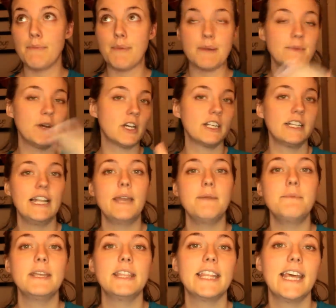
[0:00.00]
I'm not
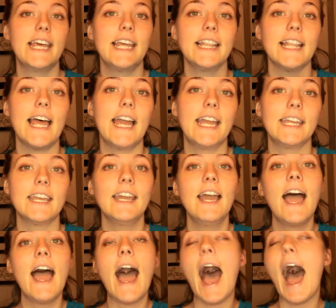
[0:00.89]
claiming that like
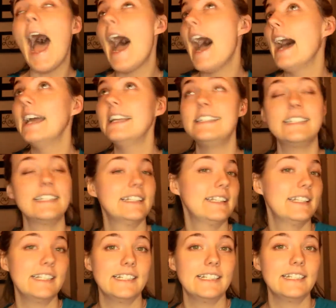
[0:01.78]
I did
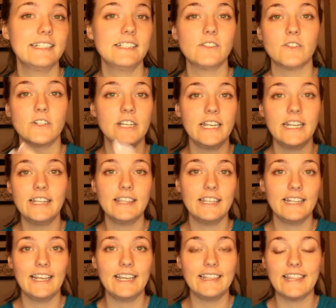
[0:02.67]
this or
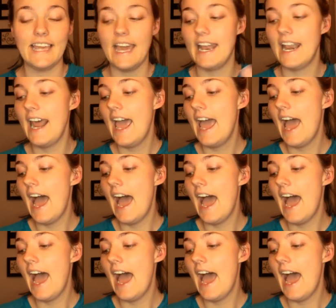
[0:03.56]
anything like that.